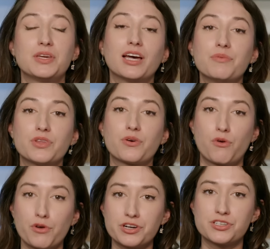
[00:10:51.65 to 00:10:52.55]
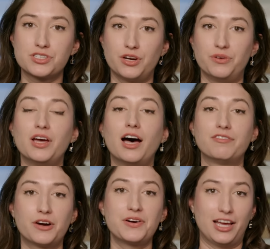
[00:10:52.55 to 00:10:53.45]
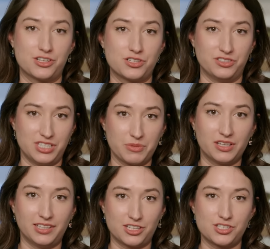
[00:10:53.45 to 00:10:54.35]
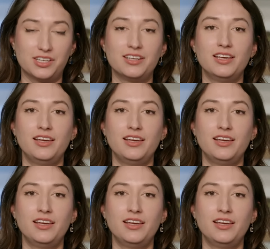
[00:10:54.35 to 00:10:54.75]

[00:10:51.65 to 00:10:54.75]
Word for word: become the cornerstone of our national gem collection.